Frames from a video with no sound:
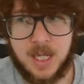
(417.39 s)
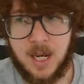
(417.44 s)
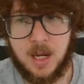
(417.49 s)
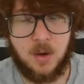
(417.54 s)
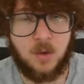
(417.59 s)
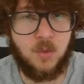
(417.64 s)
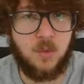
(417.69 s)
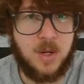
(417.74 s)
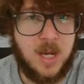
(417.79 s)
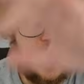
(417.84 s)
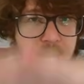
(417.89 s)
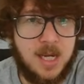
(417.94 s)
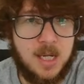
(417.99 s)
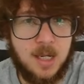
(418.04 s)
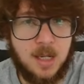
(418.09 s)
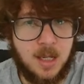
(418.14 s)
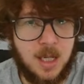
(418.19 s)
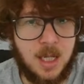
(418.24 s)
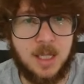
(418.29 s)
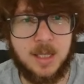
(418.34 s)
and create
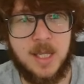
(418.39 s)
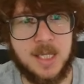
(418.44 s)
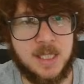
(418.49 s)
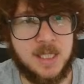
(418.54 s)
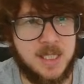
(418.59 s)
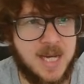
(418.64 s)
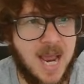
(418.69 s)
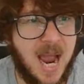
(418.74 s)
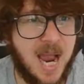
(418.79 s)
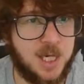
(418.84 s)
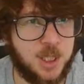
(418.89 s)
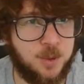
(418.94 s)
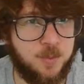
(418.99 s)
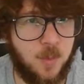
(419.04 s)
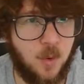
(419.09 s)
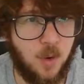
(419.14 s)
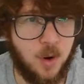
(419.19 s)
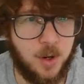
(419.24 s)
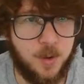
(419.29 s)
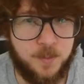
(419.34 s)
this
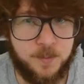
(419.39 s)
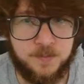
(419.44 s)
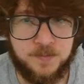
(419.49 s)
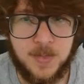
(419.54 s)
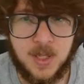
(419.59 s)
dashboard.